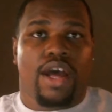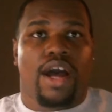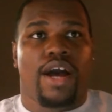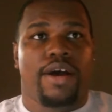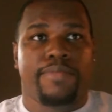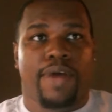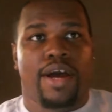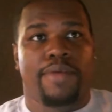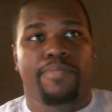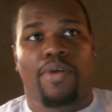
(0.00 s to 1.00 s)

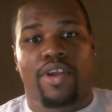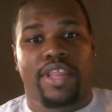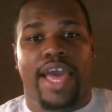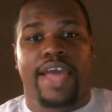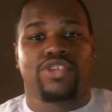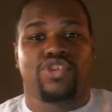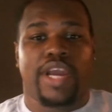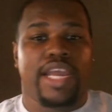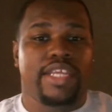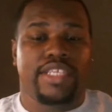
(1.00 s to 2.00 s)
part of that
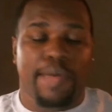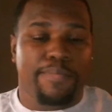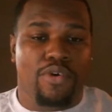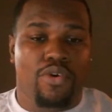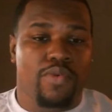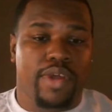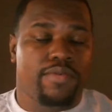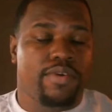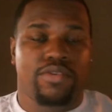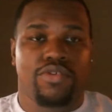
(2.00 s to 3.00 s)
training temple
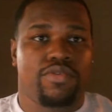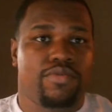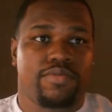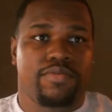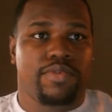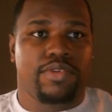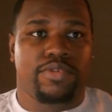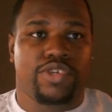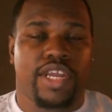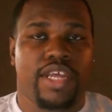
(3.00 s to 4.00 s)
where Luke was
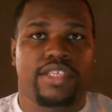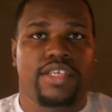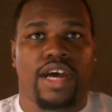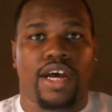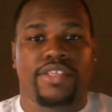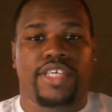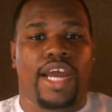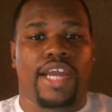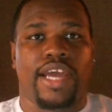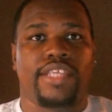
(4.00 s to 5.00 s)
training his
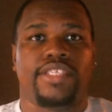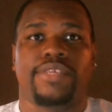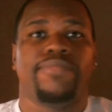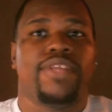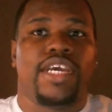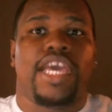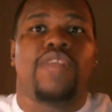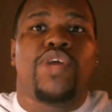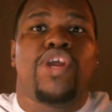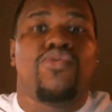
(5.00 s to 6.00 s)
Jedi Knights? Again,
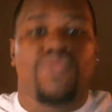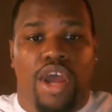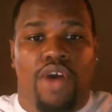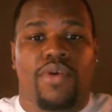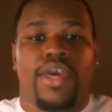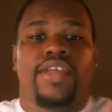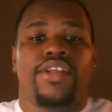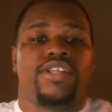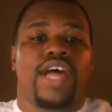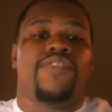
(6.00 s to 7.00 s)
we don't know.
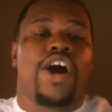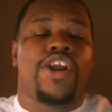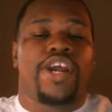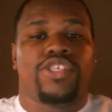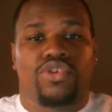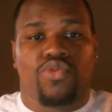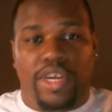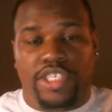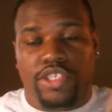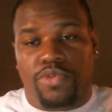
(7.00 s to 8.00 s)
There's a lot of unanswered
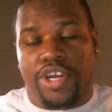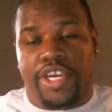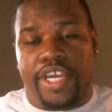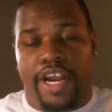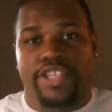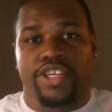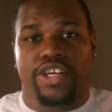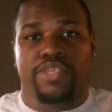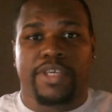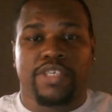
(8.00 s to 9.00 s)
questions characters,
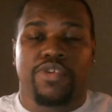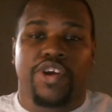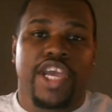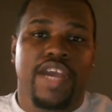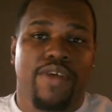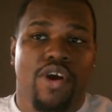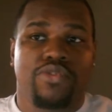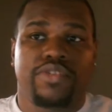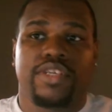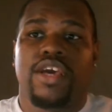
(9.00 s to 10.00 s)
especially with our
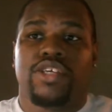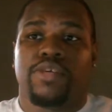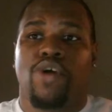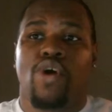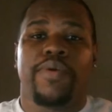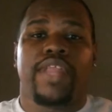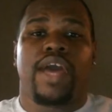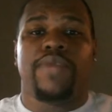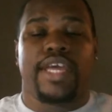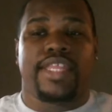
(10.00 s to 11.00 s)
heroes. So I'm hoping that
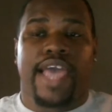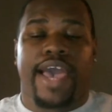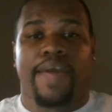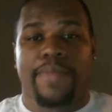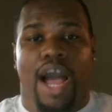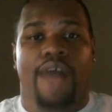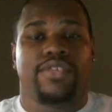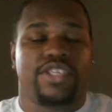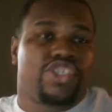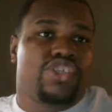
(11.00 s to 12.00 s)
we get that. I mean,
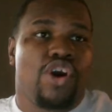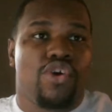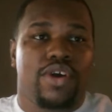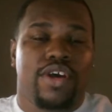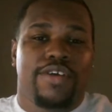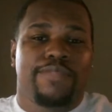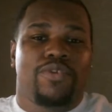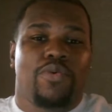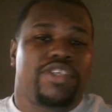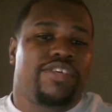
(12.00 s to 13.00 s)
obviously Snoke
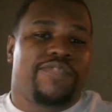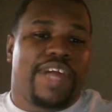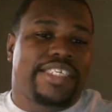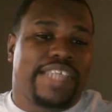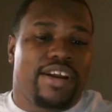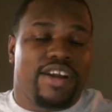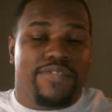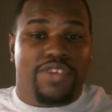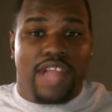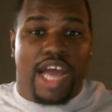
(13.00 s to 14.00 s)
wasn't fleshed out enough
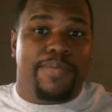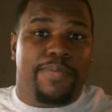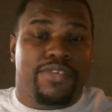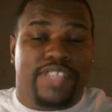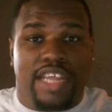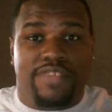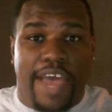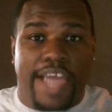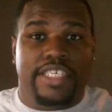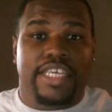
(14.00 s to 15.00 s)
to a lot of people's
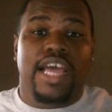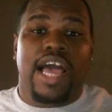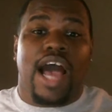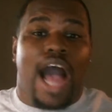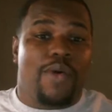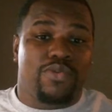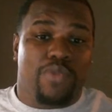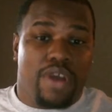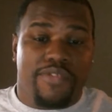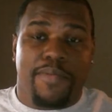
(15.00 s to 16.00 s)
satisfaction. I was
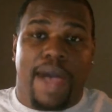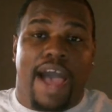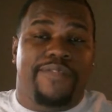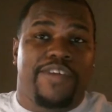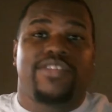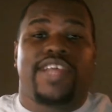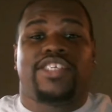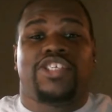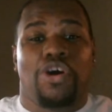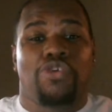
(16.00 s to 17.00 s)
one of them. I felt that
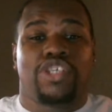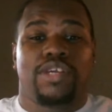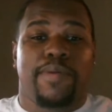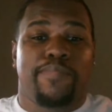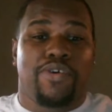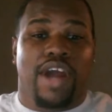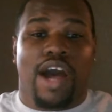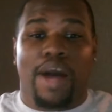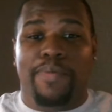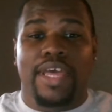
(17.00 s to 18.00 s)
Snoke should have been built
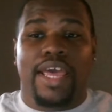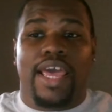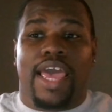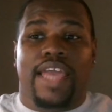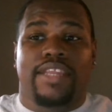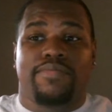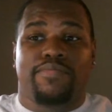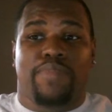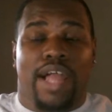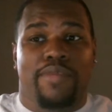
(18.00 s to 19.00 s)
up and
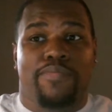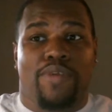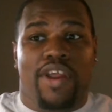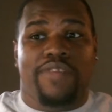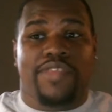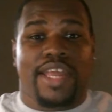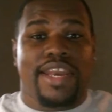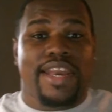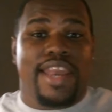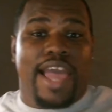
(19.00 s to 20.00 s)
probably brought in for the
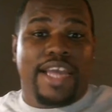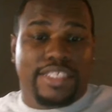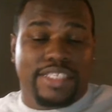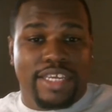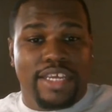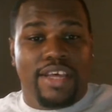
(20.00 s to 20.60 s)
next